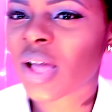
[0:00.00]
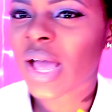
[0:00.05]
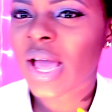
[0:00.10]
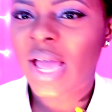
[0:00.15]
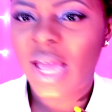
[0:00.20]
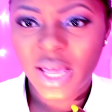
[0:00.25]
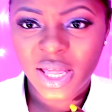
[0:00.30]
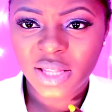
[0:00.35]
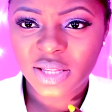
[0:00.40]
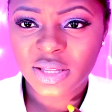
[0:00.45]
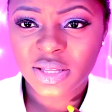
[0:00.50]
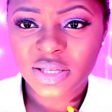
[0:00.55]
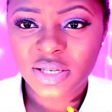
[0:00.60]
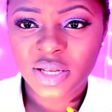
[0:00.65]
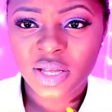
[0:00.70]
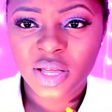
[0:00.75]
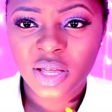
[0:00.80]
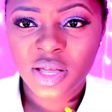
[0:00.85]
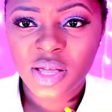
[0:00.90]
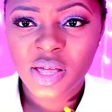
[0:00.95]
And
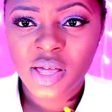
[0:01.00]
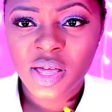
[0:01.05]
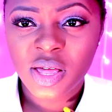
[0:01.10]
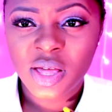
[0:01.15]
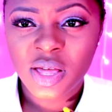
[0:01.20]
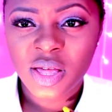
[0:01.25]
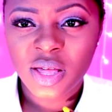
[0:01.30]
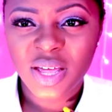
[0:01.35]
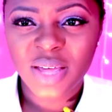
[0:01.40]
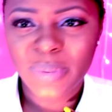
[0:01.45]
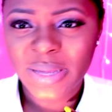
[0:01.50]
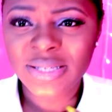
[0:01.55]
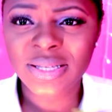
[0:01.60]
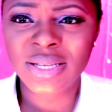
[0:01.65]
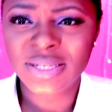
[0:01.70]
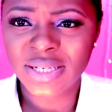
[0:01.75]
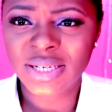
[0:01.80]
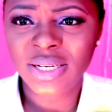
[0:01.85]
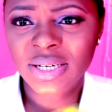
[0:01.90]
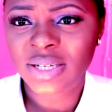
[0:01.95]
it basically
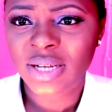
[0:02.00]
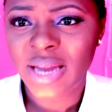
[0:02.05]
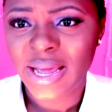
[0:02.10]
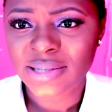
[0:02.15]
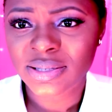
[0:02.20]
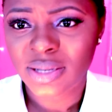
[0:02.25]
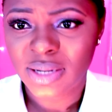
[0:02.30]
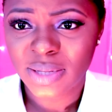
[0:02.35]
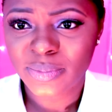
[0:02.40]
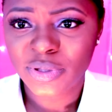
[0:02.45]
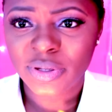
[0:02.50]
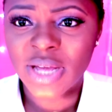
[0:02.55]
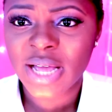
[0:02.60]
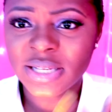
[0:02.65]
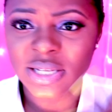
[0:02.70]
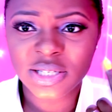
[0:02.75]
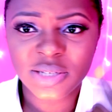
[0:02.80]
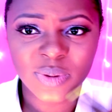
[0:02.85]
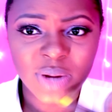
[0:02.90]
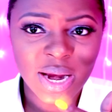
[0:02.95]
deleted the last clip. So you guys
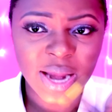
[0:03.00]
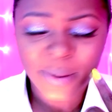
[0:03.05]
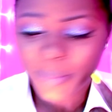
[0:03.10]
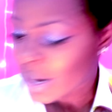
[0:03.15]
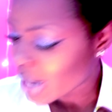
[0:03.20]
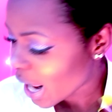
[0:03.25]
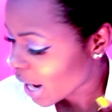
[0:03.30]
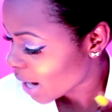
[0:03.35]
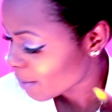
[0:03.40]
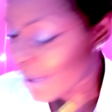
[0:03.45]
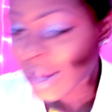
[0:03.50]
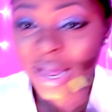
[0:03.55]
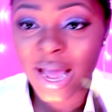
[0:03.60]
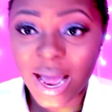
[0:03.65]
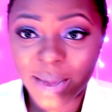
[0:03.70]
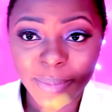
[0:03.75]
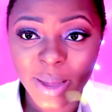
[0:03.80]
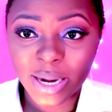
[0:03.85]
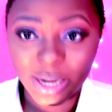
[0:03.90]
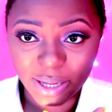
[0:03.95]
didn't see when I
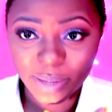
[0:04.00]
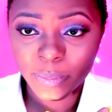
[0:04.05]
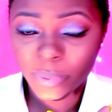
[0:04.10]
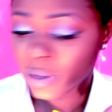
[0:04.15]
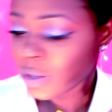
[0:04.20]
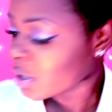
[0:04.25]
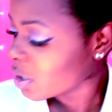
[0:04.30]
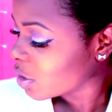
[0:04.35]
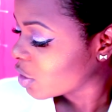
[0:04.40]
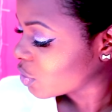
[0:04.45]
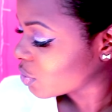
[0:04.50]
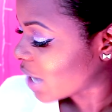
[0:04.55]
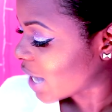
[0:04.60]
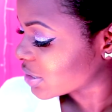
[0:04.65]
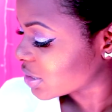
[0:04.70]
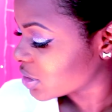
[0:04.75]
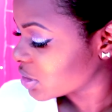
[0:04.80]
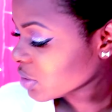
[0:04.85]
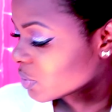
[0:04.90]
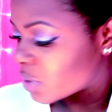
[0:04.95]
lined my lip. You
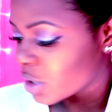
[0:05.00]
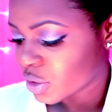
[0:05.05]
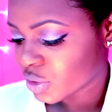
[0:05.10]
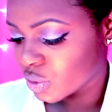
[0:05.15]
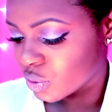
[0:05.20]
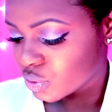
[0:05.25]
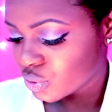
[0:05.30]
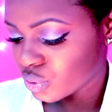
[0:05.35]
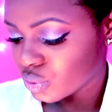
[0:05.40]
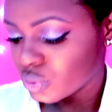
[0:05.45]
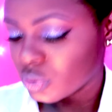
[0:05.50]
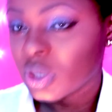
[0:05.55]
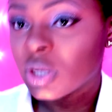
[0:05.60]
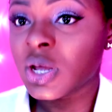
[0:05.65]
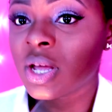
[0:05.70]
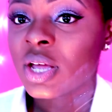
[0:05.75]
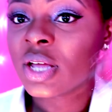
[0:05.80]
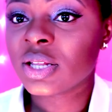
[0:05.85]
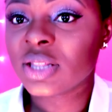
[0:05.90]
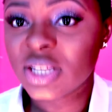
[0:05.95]
guys didn't see when I showed you.
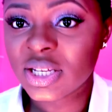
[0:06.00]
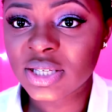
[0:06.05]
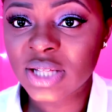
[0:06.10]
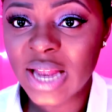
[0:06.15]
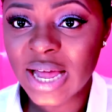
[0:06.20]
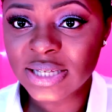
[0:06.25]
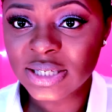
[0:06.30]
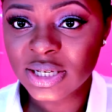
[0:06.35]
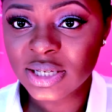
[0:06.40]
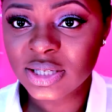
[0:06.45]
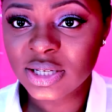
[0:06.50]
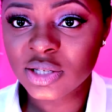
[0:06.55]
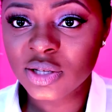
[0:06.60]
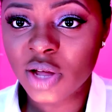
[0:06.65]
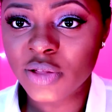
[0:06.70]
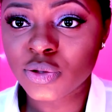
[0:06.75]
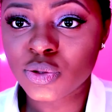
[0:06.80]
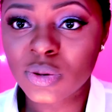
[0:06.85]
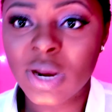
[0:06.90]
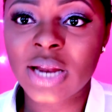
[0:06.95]
These glasses, these
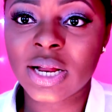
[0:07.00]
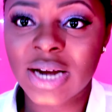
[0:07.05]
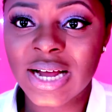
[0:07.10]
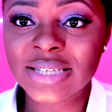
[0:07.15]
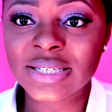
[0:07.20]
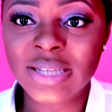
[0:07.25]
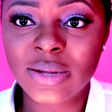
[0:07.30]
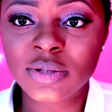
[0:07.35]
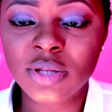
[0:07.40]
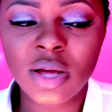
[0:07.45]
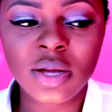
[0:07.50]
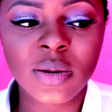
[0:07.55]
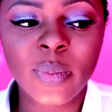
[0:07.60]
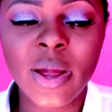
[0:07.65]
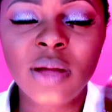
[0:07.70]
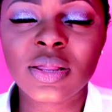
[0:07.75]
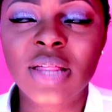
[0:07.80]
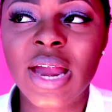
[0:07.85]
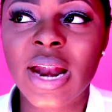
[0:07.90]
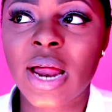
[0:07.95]
are the $2 glasses I was talking
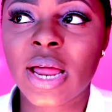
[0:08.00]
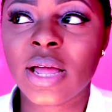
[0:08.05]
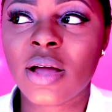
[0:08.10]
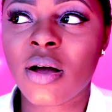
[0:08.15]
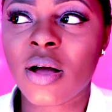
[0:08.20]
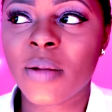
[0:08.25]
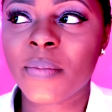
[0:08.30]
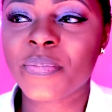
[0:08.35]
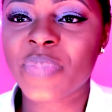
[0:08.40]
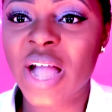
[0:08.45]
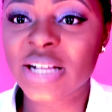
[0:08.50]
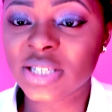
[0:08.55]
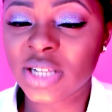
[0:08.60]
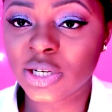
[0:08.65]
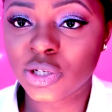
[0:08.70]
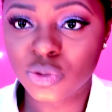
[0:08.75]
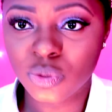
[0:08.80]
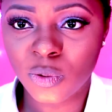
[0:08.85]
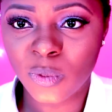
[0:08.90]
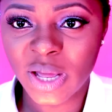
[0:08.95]
about that I
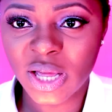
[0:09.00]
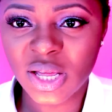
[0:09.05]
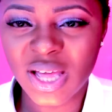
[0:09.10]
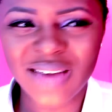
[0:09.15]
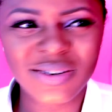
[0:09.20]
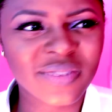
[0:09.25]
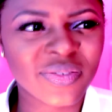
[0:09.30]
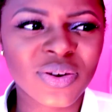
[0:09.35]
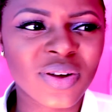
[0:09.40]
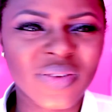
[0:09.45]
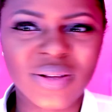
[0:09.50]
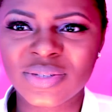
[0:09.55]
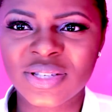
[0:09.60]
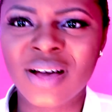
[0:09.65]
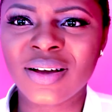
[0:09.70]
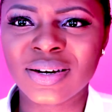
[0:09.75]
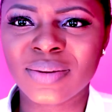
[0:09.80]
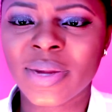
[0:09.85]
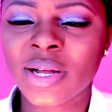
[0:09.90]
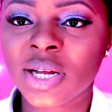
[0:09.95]
accidentally threw away. I don't even know if I was
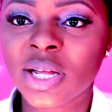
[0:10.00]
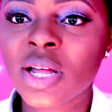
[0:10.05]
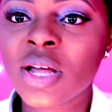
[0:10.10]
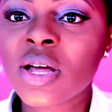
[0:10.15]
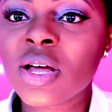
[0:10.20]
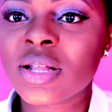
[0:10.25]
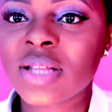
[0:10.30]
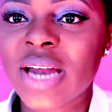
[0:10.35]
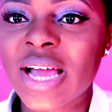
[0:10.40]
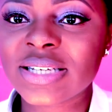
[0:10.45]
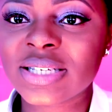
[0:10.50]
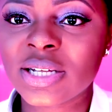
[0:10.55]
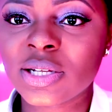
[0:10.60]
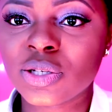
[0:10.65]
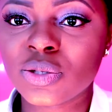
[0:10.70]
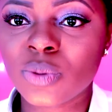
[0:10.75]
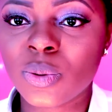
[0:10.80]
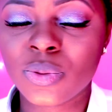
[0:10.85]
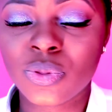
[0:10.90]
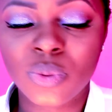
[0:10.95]
talking about it. That I
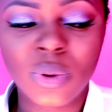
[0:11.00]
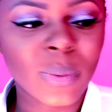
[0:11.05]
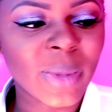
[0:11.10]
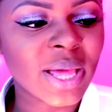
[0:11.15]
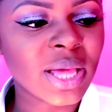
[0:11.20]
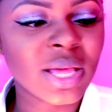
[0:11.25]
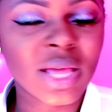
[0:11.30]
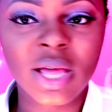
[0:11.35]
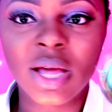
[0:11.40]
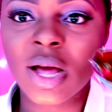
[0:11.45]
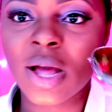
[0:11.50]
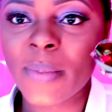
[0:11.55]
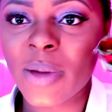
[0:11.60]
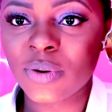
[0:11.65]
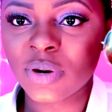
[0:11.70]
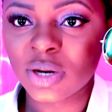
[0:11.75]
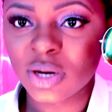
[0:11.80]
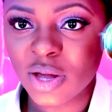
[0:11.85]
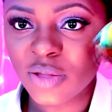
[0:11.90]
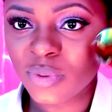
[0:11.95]
accidentally threw away. I
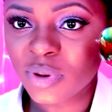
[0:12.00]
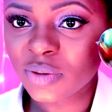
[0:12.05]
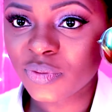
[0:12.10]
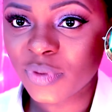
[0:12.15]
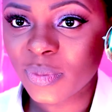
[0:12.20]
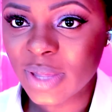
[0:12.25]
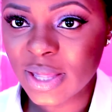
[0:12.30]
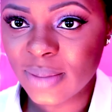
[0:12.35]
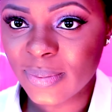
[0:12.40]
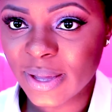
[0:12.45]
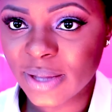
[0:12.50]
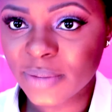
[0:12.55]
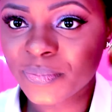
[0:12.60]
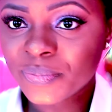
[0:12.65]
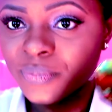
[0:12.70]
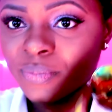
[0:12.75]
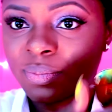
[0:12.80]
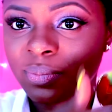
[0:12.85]
ordered another one from eBay.